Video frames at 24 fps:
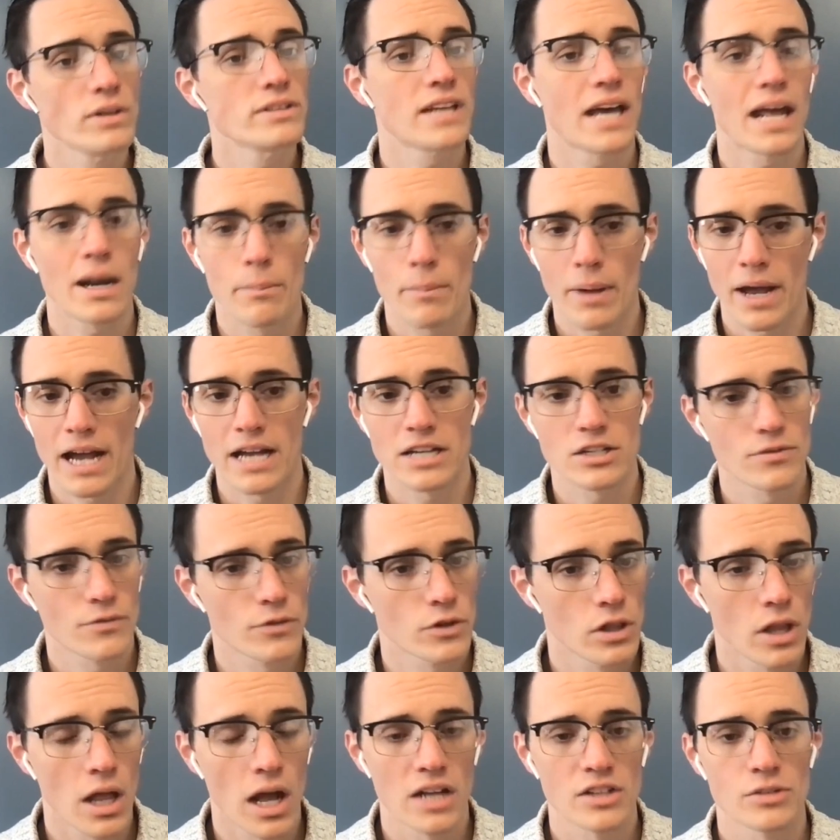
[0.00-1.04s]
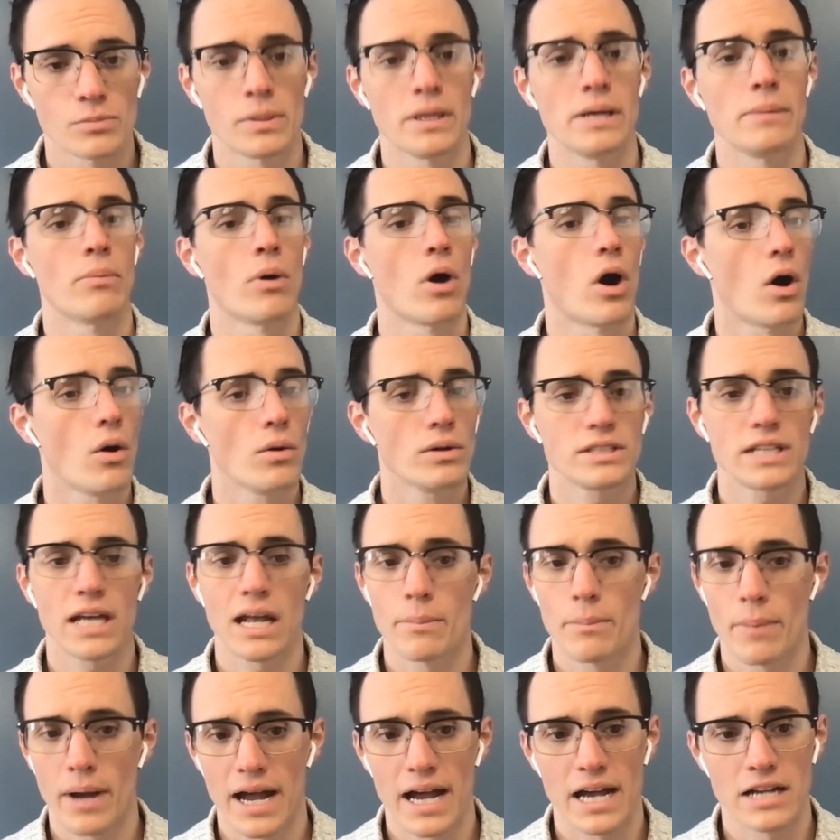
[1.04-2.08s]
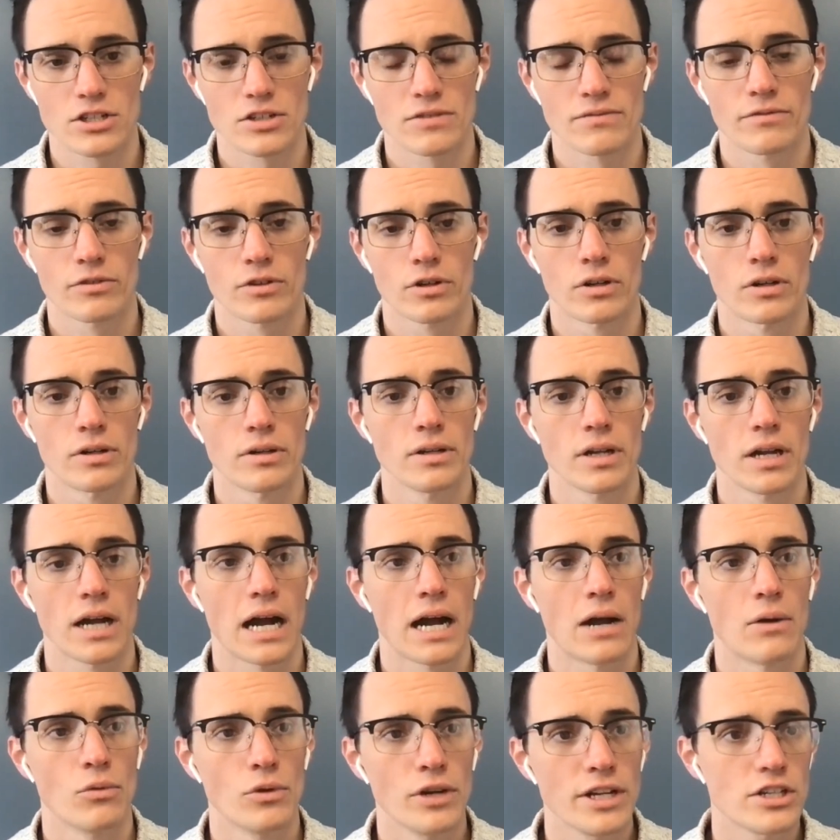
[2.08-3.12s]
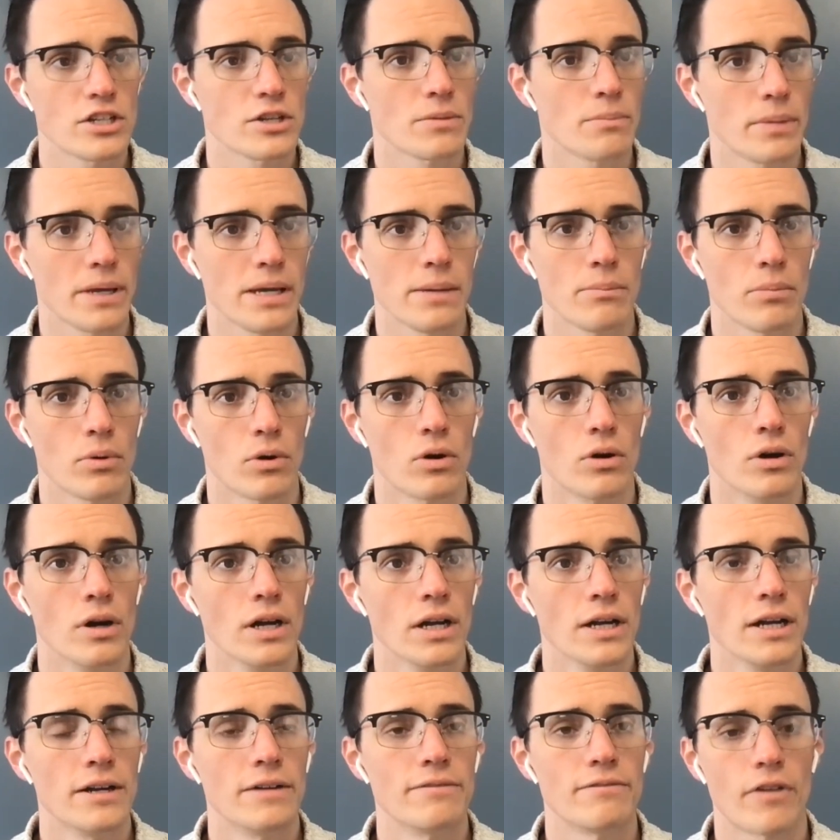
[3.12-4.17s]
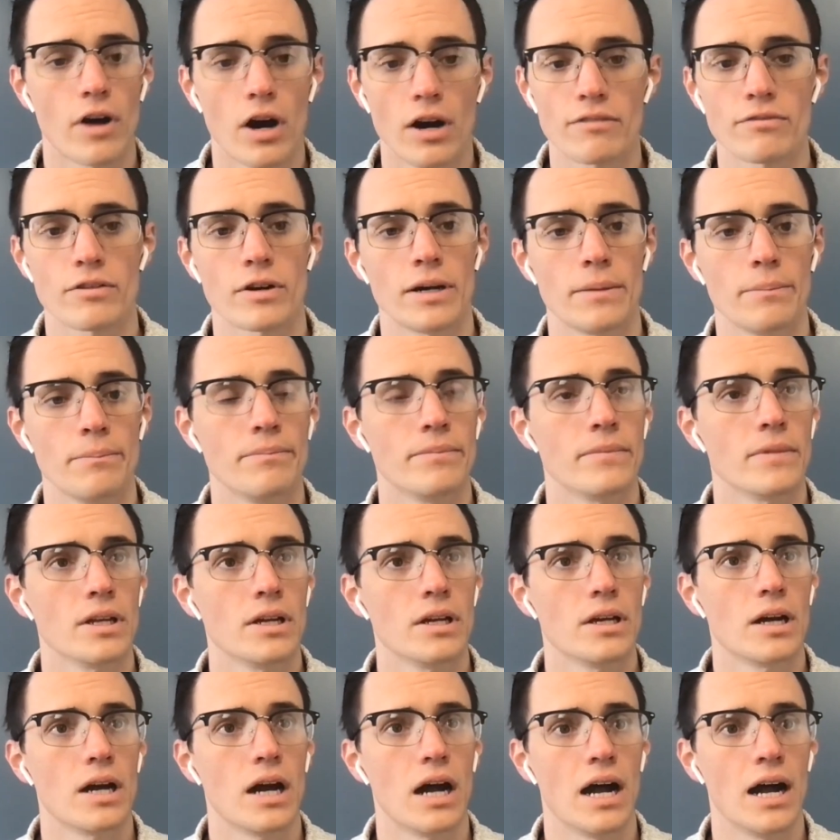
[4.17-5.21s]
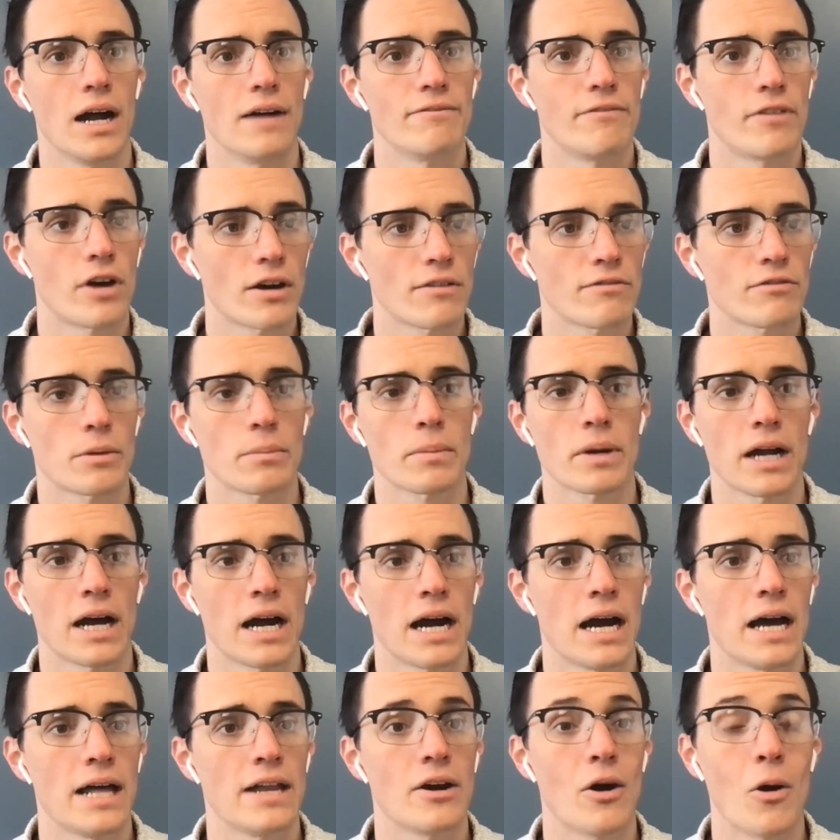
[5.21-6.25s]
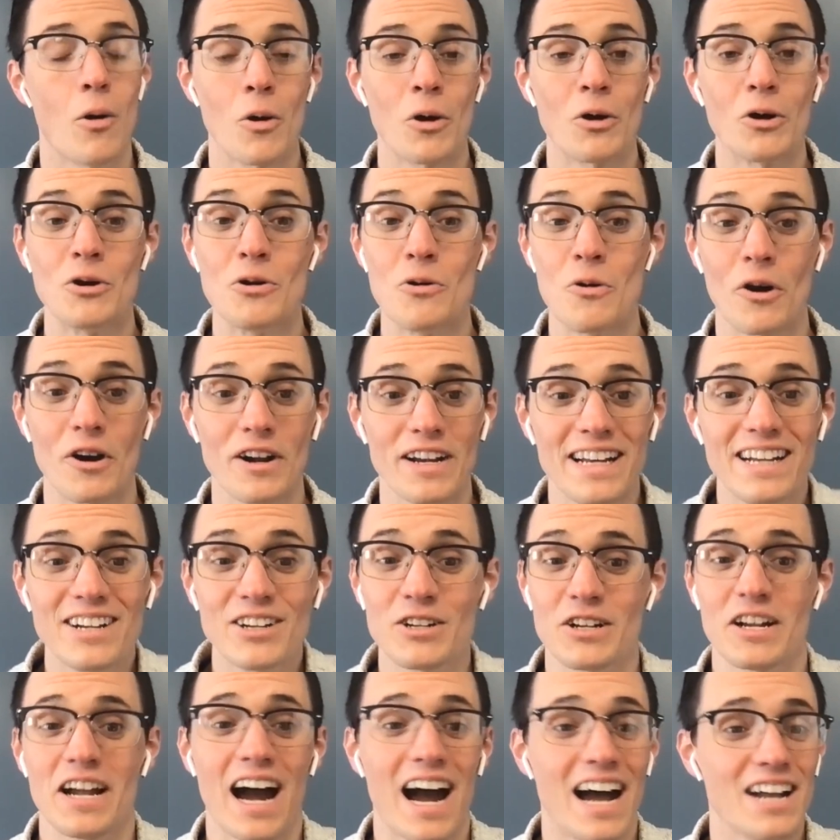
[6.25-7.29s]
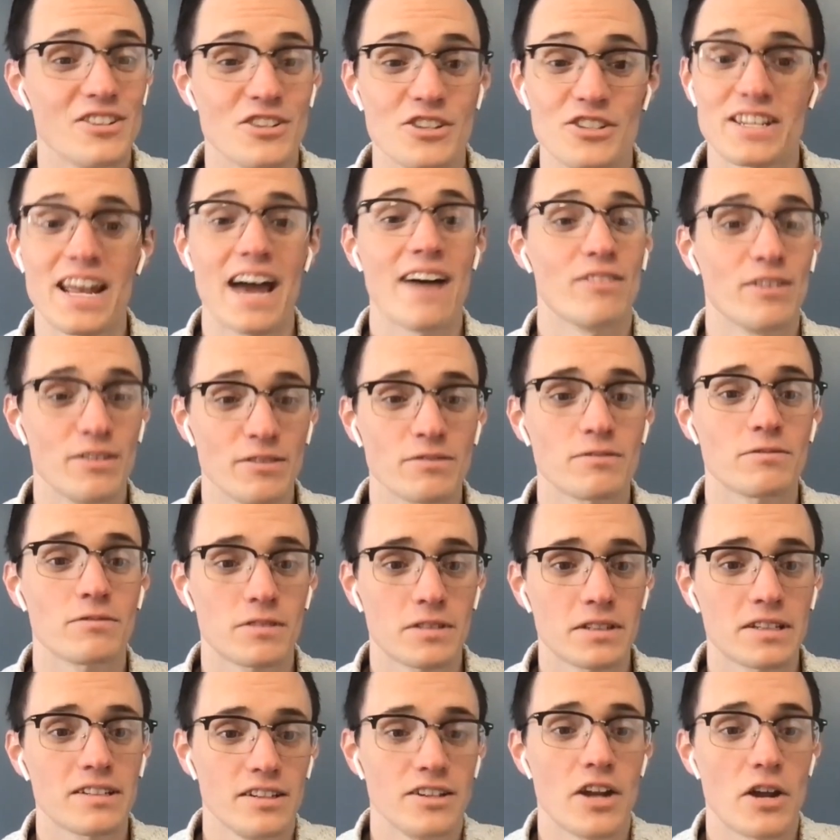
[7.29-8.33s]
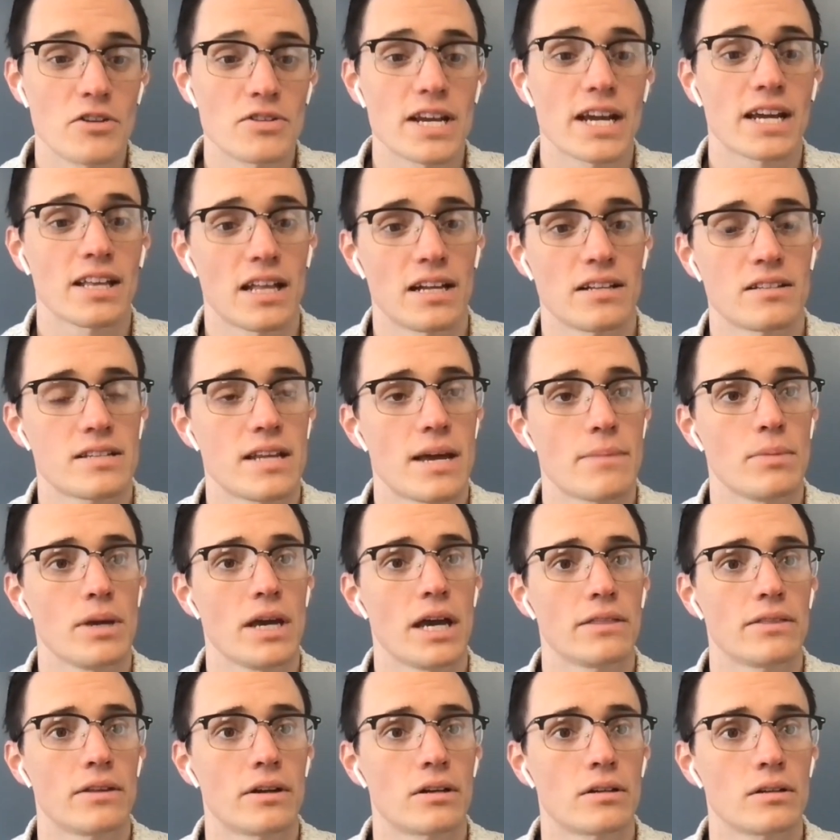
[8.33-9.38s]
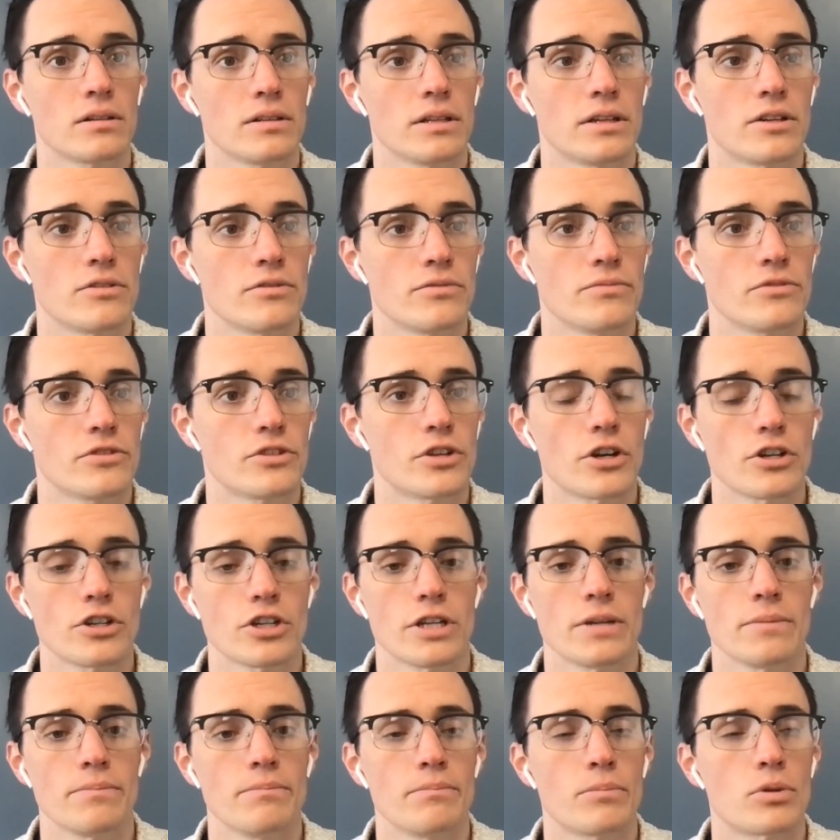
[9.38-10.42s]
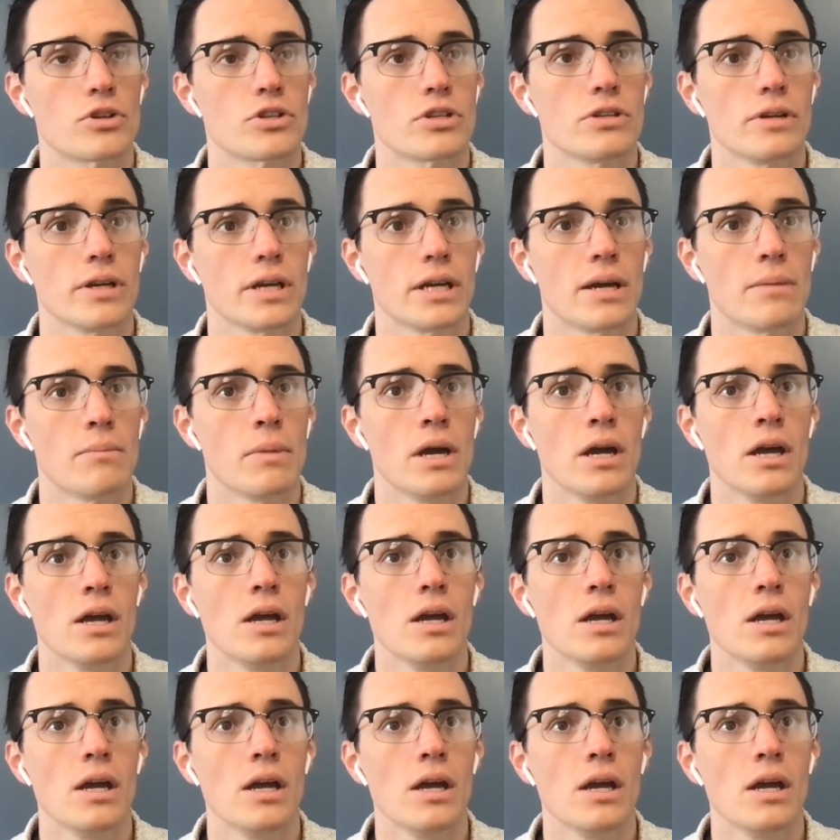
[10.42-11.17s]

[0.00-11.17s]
had a passion for lost people, always had a passion for reaching people far from God, or who are near to God, just haven't taken that step yet. They're searching, pursuing Him,